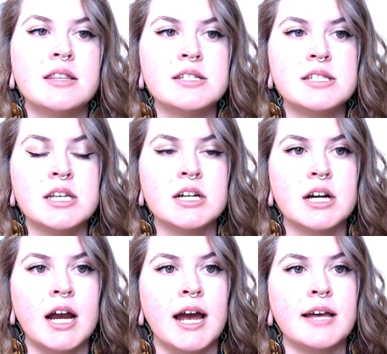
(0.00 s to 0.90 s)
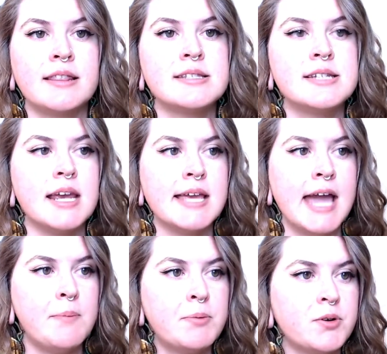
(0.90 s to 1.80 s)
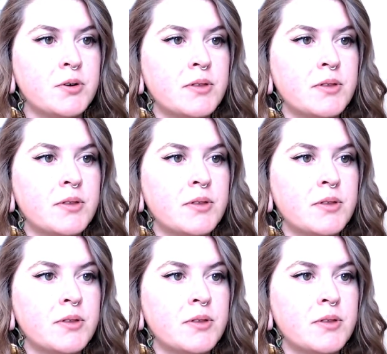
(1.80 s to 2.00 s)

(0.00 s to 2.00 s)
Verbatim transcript: this year at the state capitol.